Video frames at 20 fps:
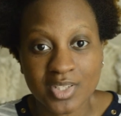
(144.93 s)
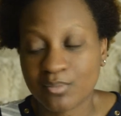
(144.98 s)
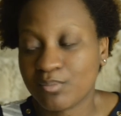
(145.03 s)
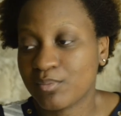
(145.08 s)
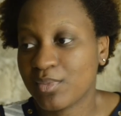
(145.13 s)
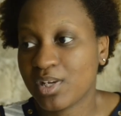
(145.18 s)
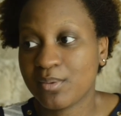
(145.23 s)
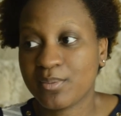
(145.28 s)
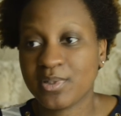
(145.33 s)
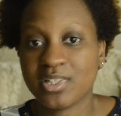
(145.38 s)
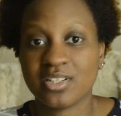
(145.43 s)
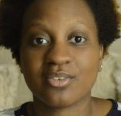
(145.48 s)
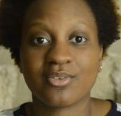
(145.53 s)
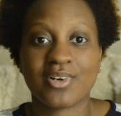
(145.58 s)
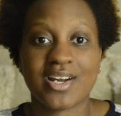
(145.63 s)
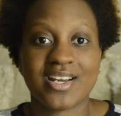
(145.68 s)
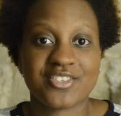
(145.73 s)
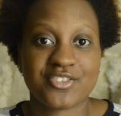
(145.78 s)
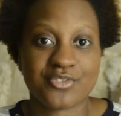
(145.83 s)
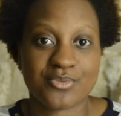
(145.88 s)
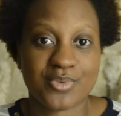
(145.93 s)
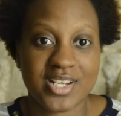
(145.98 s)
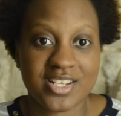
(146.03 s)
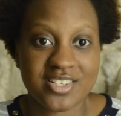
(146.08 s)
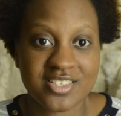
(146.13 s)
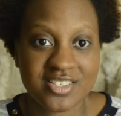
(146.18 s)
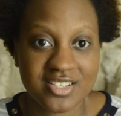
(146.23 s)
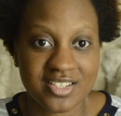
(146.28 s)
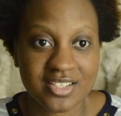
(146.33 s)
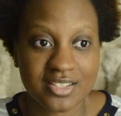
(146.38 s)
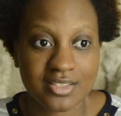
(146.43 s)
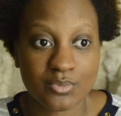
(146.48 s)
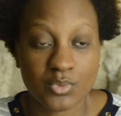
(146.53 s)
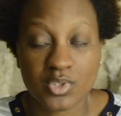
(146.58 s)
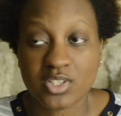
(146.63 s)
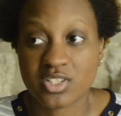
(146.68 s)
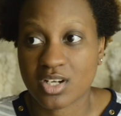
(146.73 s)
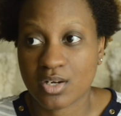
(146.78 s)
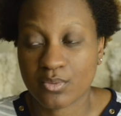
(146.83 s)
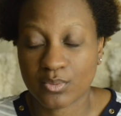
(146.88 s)
maybe graduation,
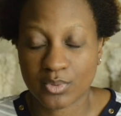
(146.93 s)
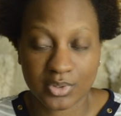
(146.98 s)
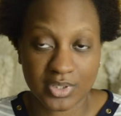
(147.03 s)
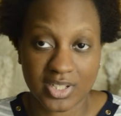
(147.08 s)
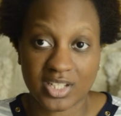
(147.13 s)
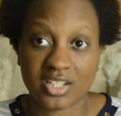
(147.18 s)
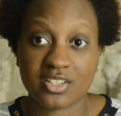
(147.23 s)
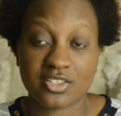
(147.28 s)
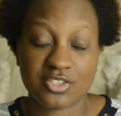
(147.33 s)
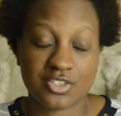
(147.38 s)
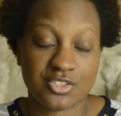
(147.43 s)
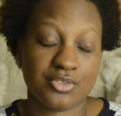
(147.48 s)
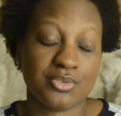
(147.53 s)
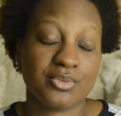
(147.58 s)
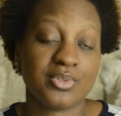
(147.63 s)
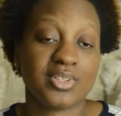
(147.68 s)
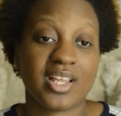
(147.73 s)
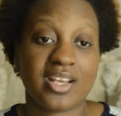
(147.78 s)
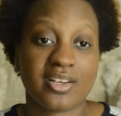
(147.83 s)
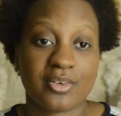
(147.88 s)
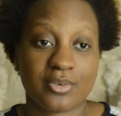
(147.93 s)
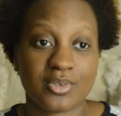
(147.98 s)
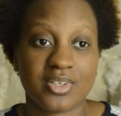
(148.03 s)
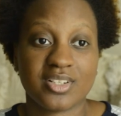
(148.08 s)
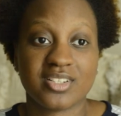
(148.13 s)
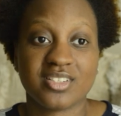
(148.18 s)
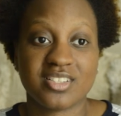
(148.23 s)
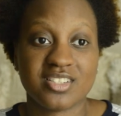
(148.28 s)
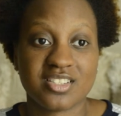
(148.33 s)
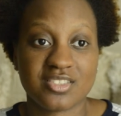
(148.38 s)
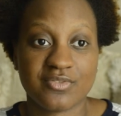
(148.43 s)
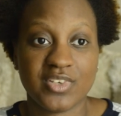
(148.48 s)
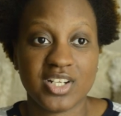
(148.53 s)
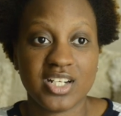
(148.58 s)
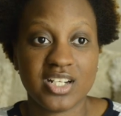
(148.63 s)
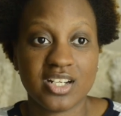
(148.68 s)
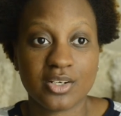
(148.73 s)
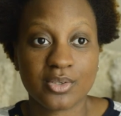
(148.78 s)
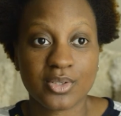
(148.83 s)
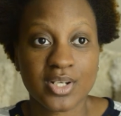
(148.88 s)
which I will get into later on in this
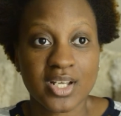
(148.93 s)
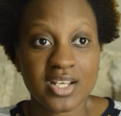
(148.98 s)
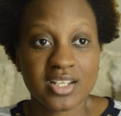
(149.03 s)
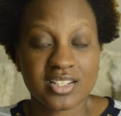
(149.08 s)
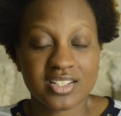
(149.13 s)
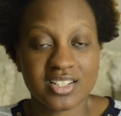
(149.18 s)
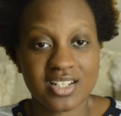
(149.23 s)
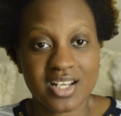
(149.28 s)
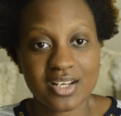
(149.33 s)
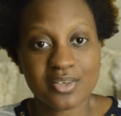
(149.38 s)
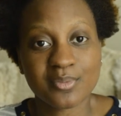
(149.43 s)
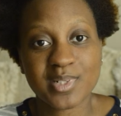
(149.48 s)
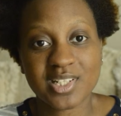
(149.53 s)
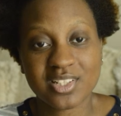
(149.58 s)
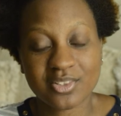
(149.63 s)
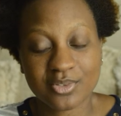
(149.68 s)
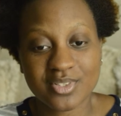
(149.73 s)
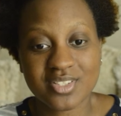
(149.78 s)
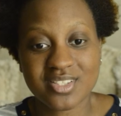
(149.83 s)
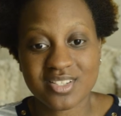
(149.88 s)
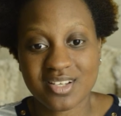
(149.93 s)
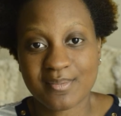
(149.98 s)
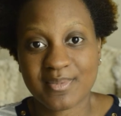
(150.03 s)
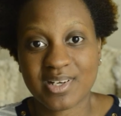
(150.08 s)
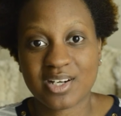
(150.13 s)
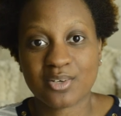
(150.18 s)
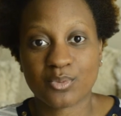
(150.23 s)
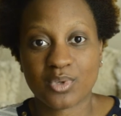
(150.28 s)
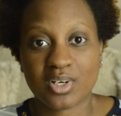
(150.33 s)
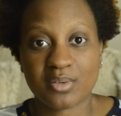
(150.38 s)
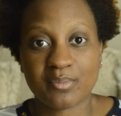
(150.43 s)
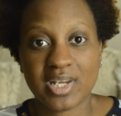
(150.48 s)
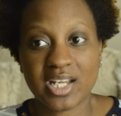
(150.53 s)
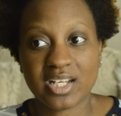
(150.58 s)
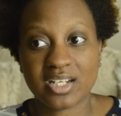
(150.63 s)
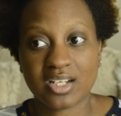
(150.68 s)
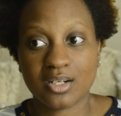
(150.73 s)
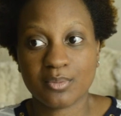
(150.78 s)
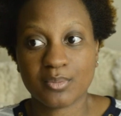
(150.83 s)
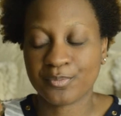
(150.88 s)
video, then that would be the only time I wear
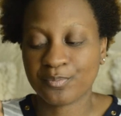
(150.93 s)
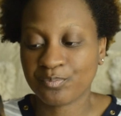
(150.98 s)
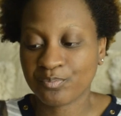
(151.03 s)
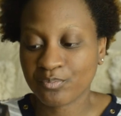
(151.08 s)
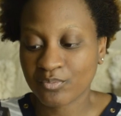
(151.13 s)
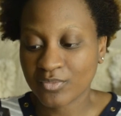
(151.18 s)
makeup.